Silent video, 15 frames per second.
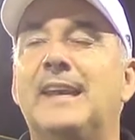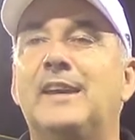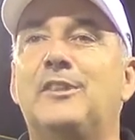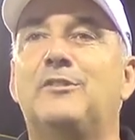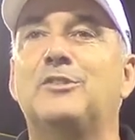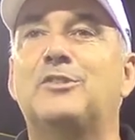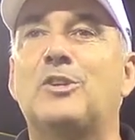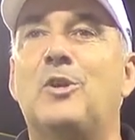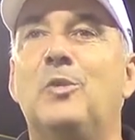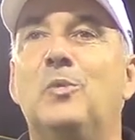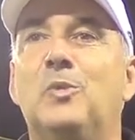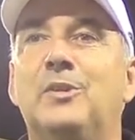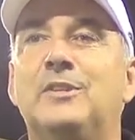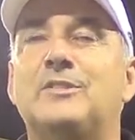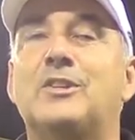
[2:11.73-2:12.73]
getting the result
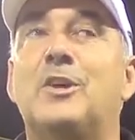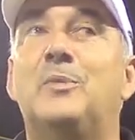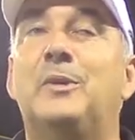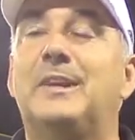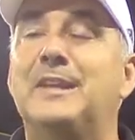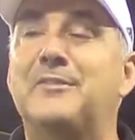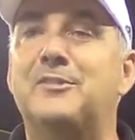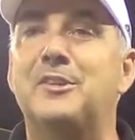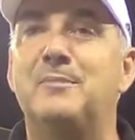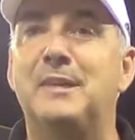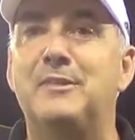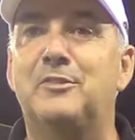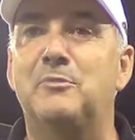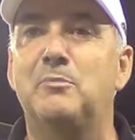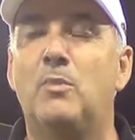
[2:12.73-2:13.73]
would uh, would lift them
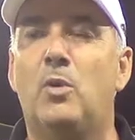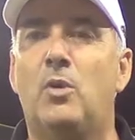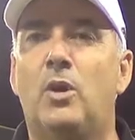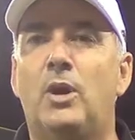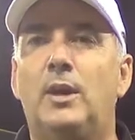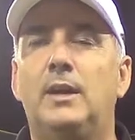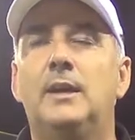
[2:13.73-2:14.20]
even more.